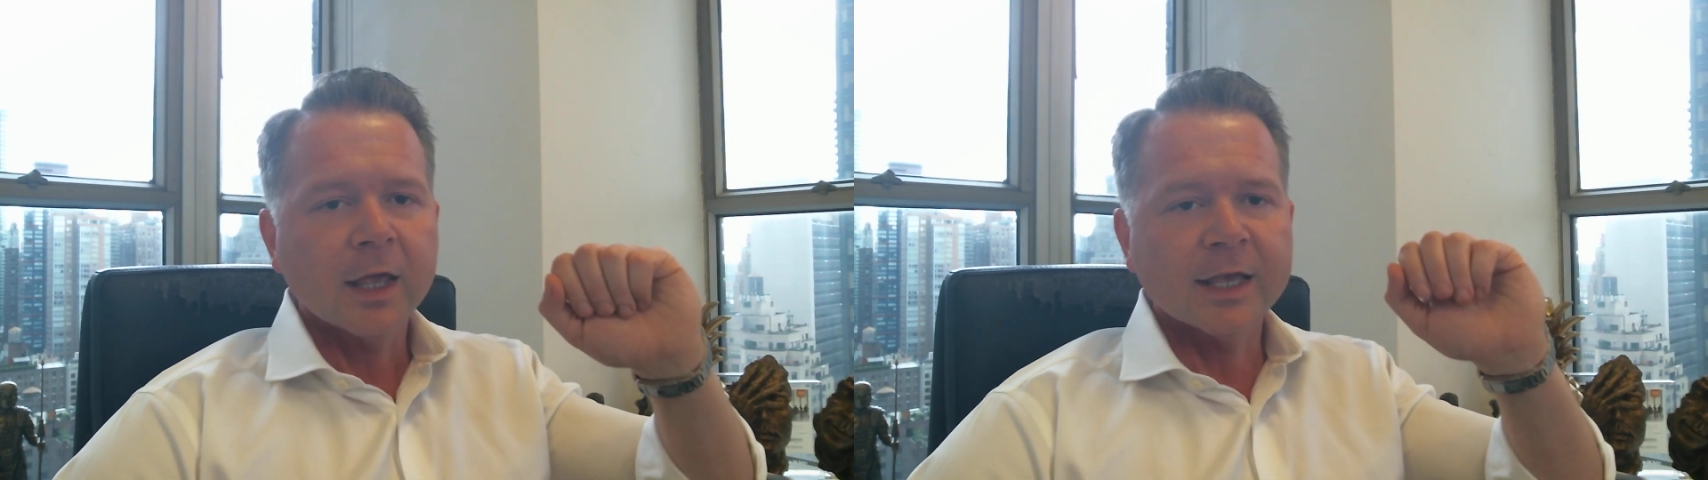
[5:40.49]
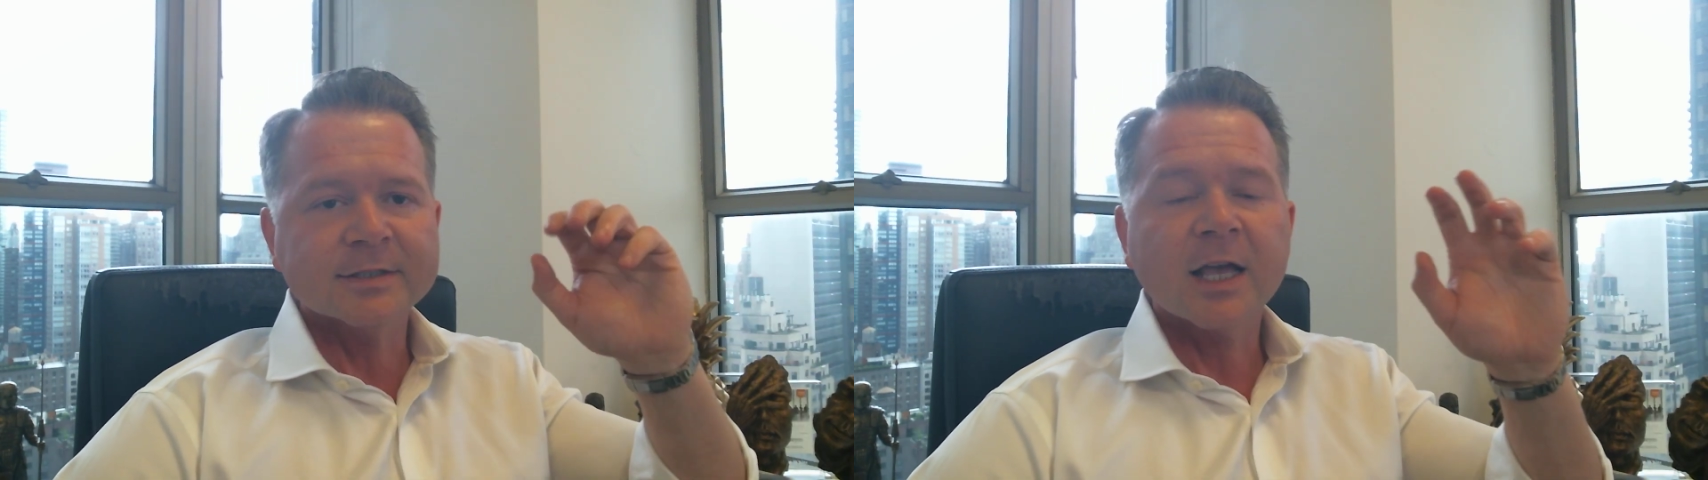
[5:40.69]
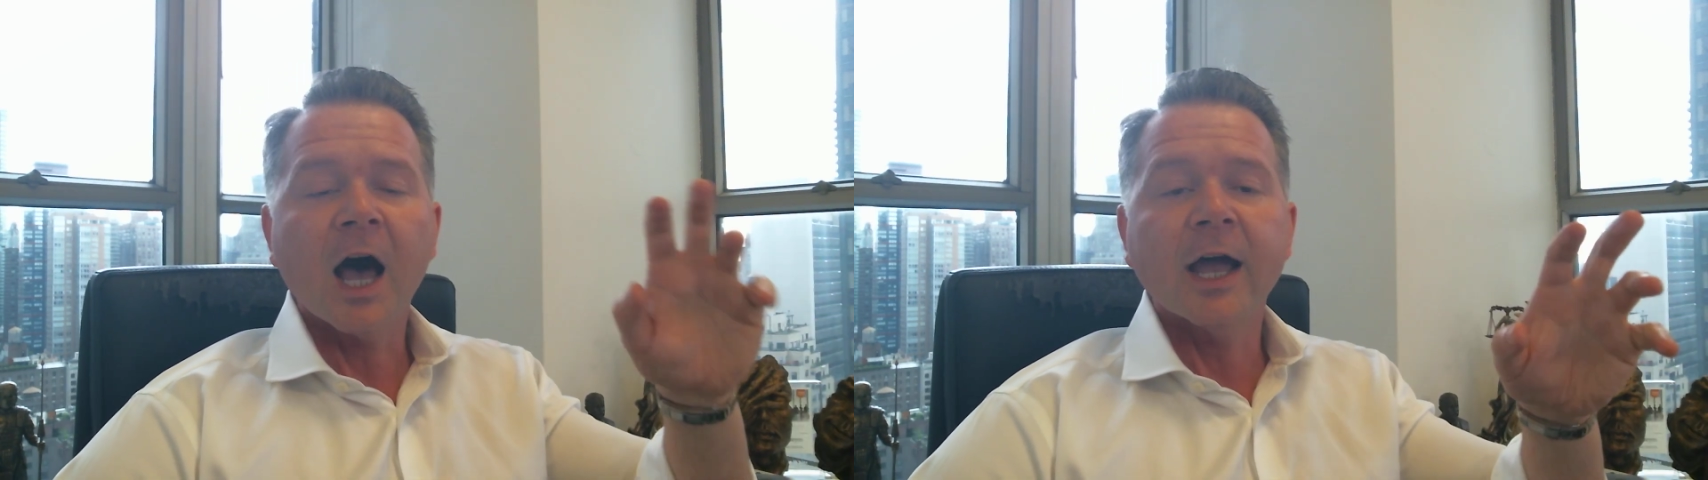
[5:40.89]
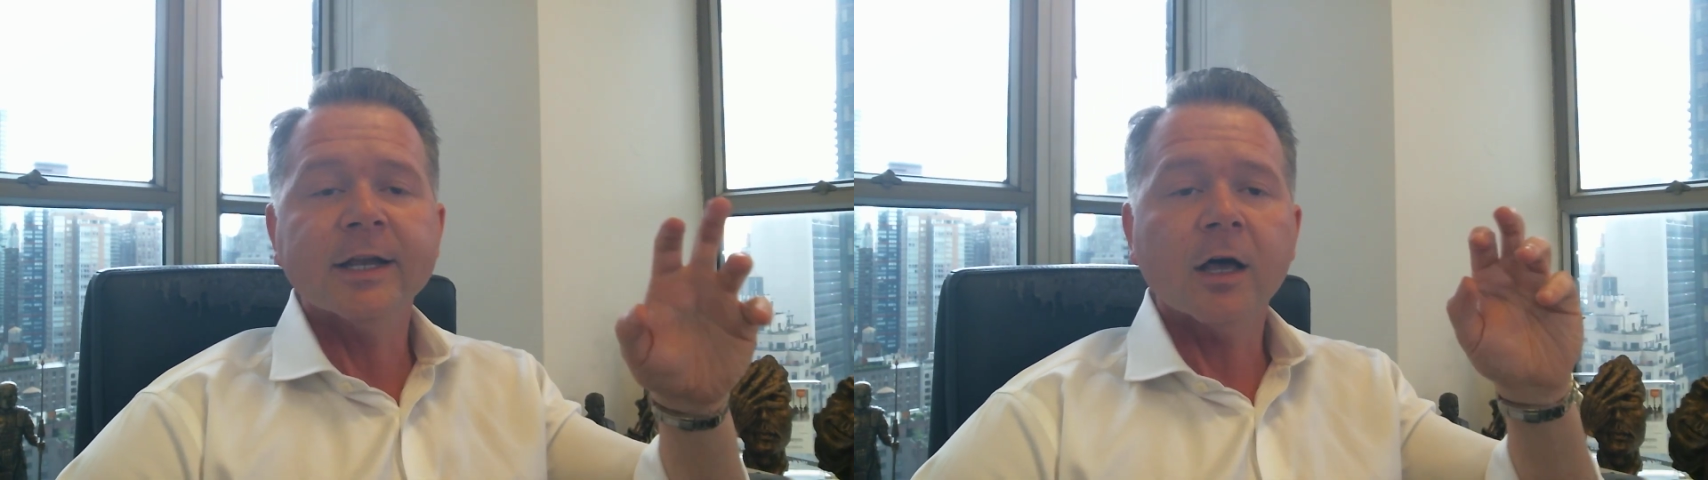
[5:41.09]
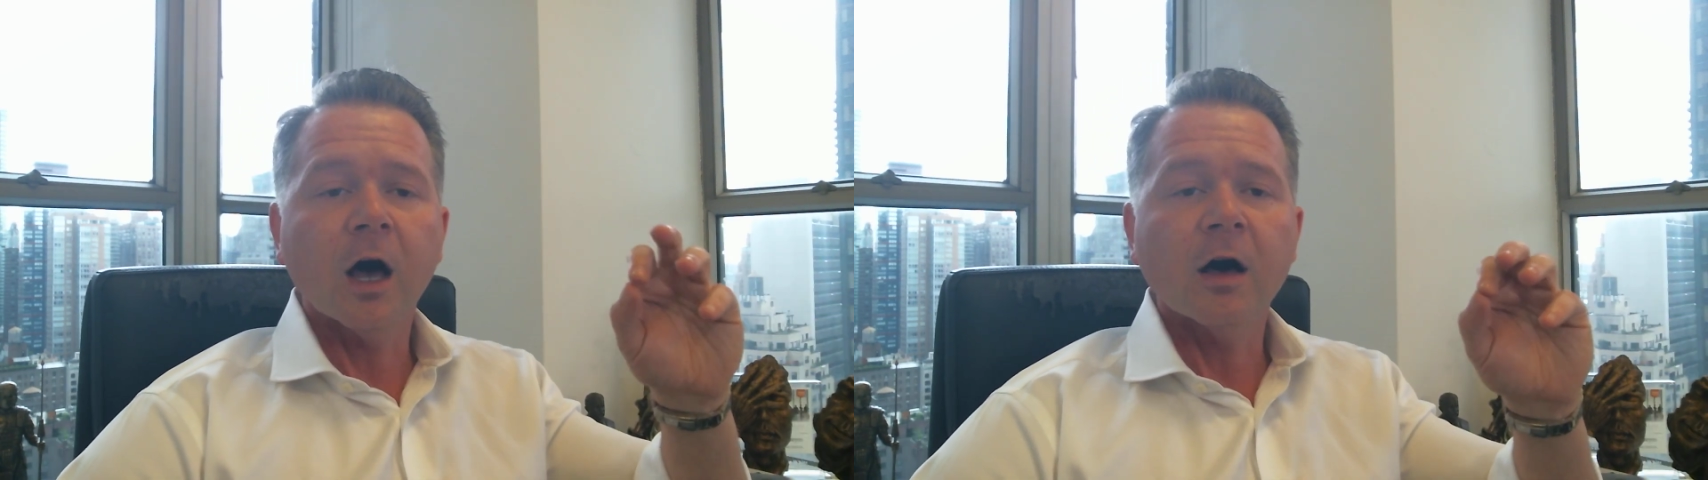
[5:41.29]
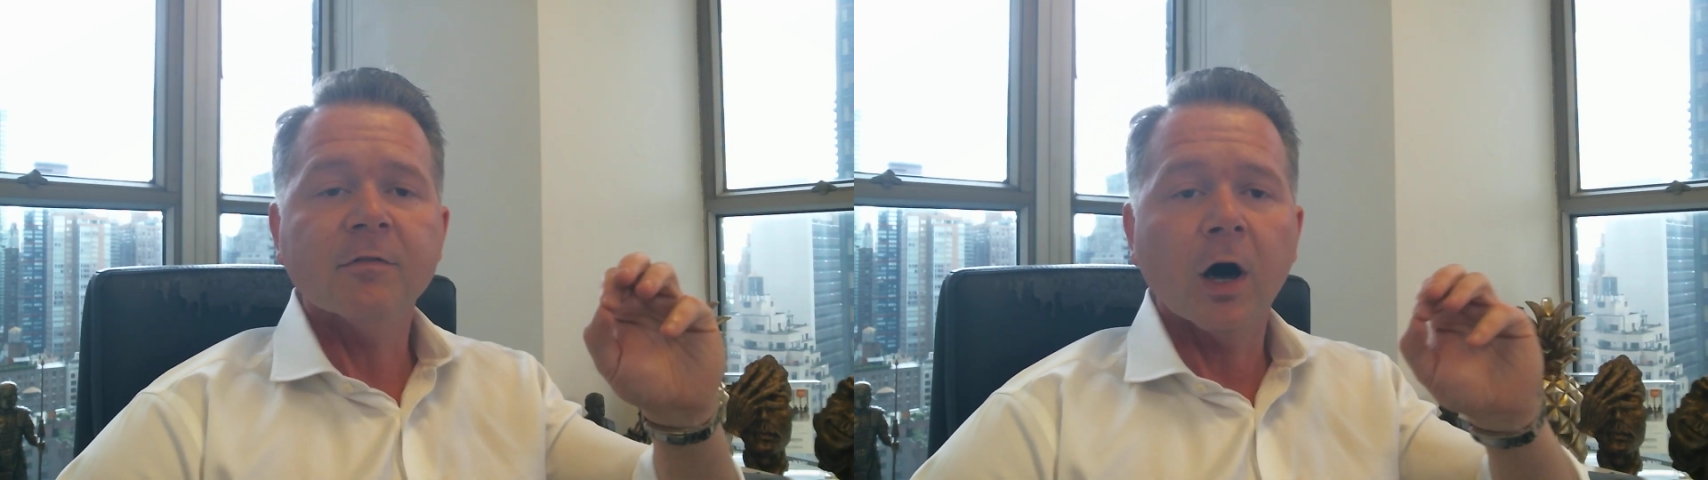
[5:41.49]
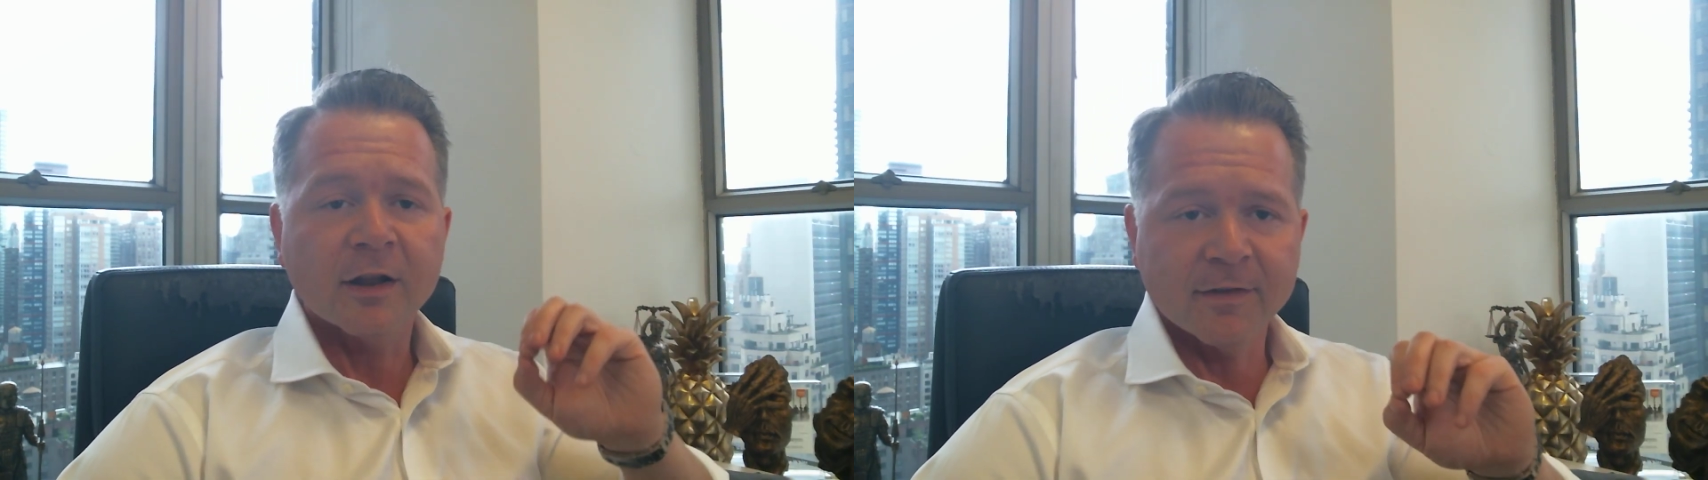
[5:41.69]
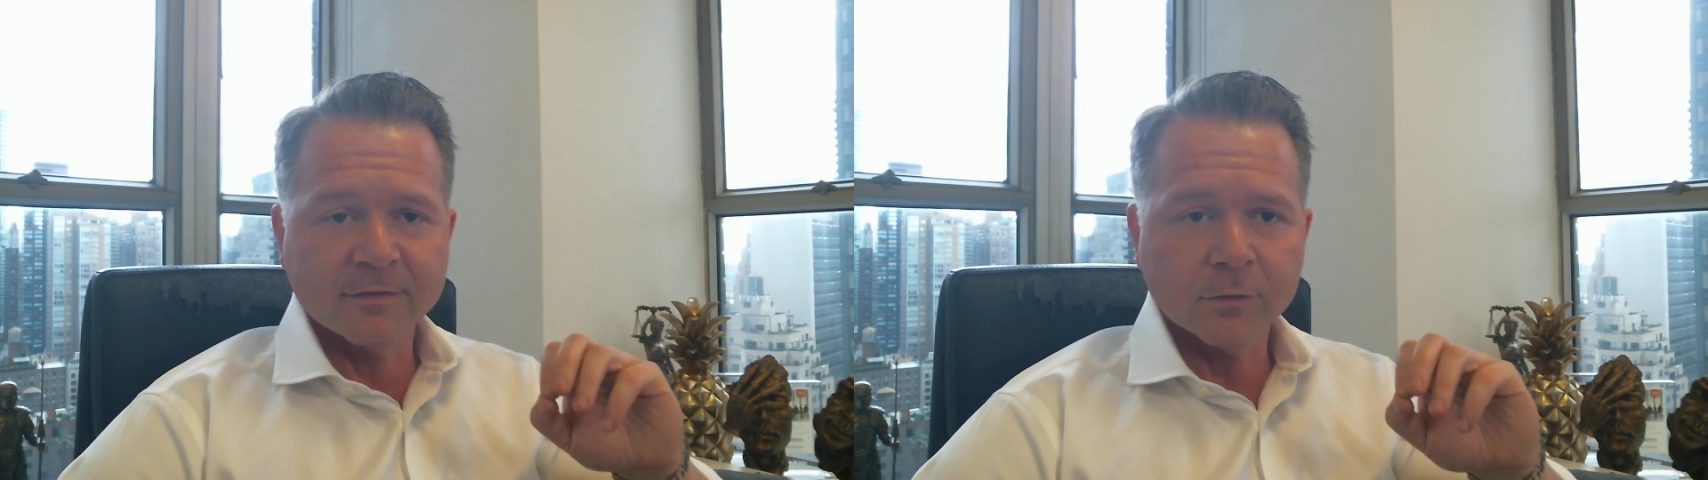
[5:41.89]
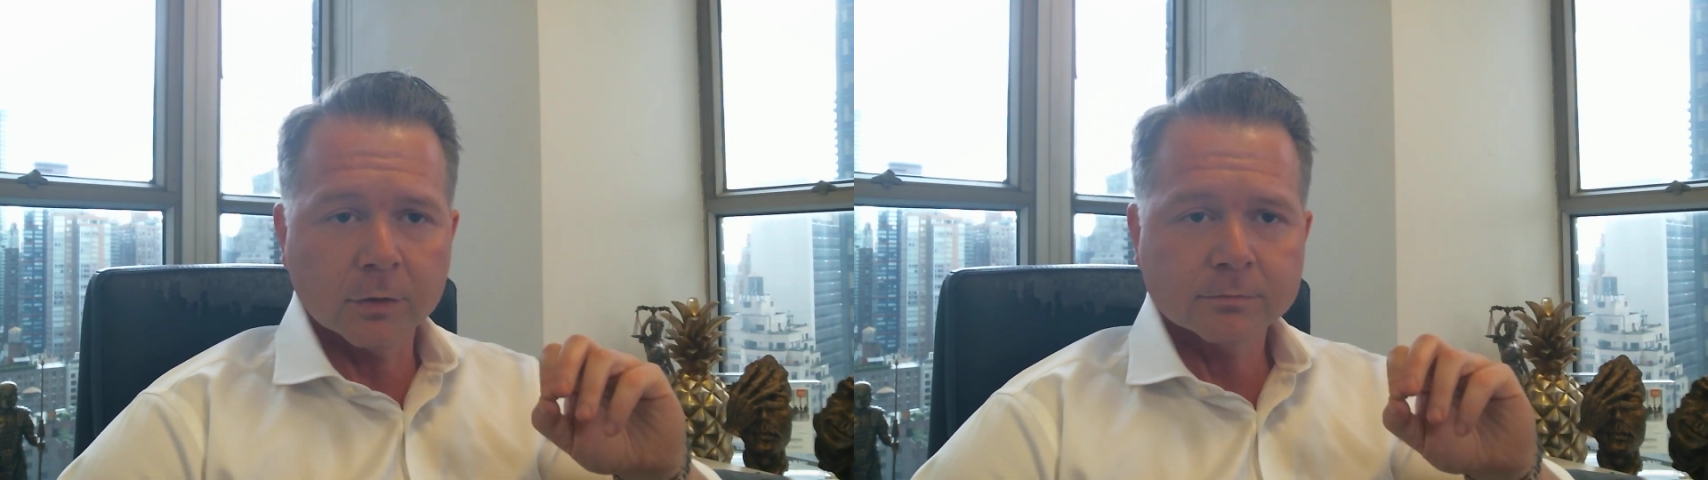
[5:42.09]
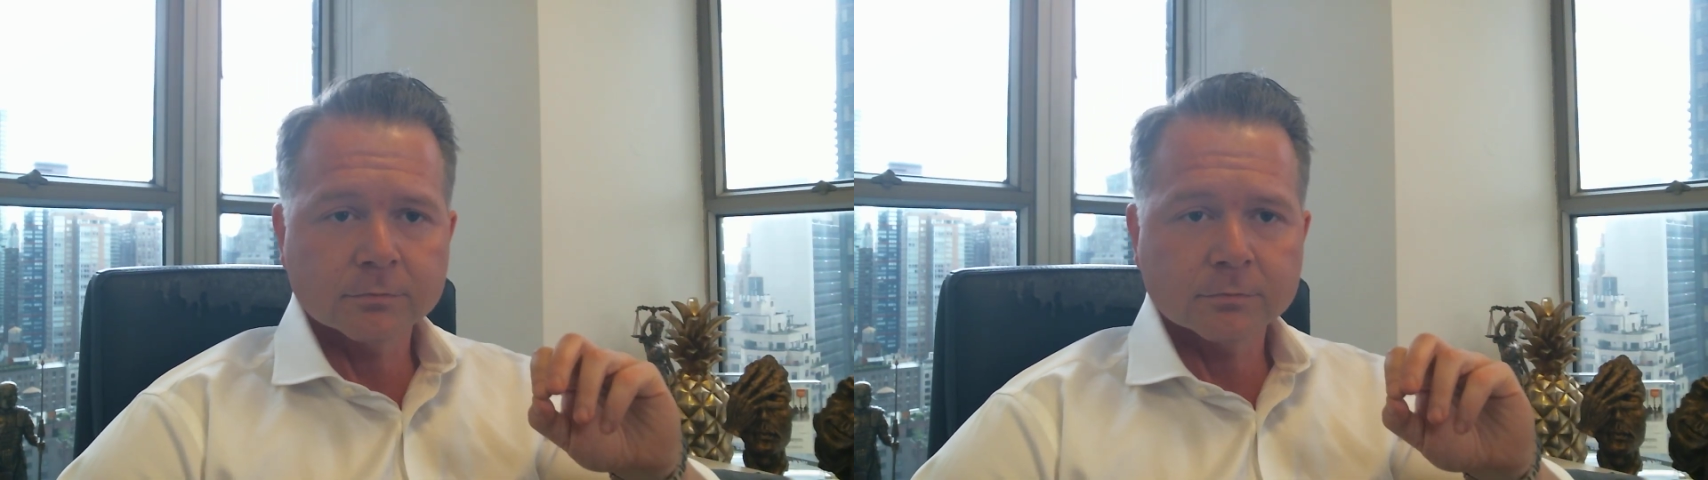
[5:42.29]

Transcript: is kind of uneventful.